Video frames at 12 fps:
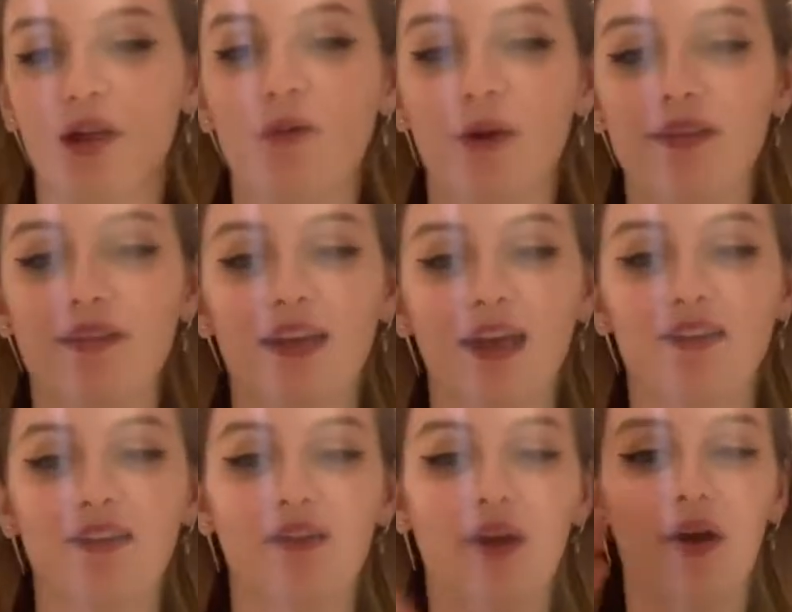way to get to
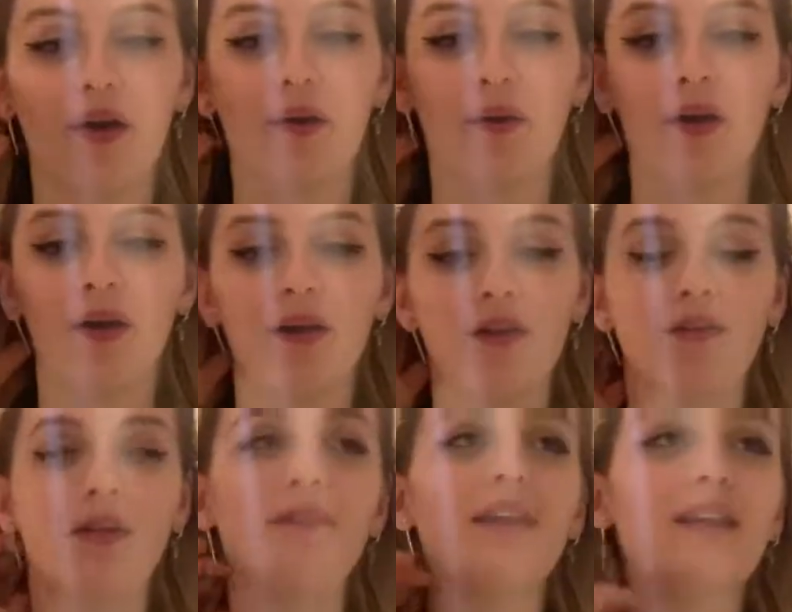know, not
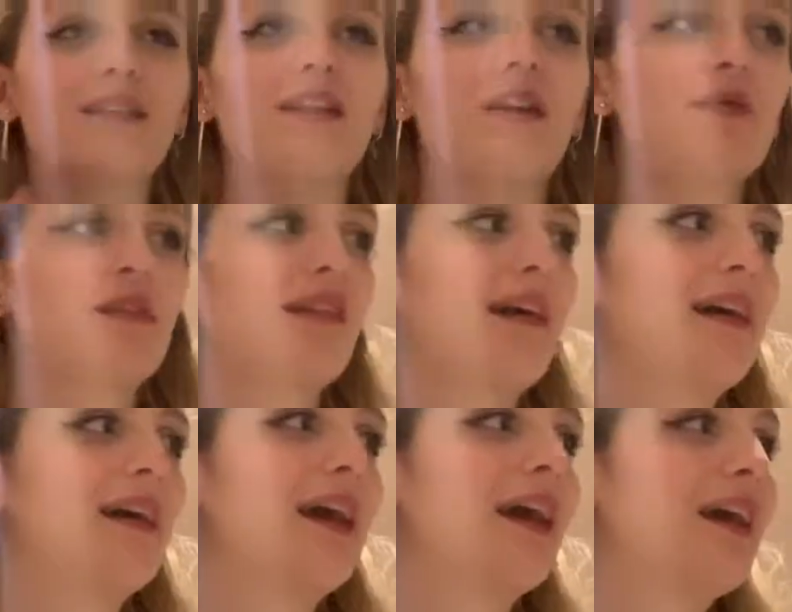even get to know, but to like
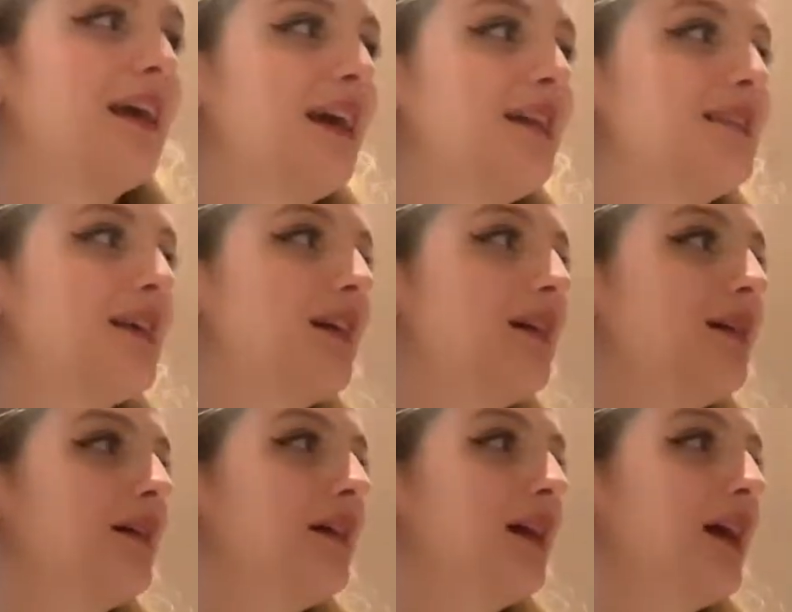get to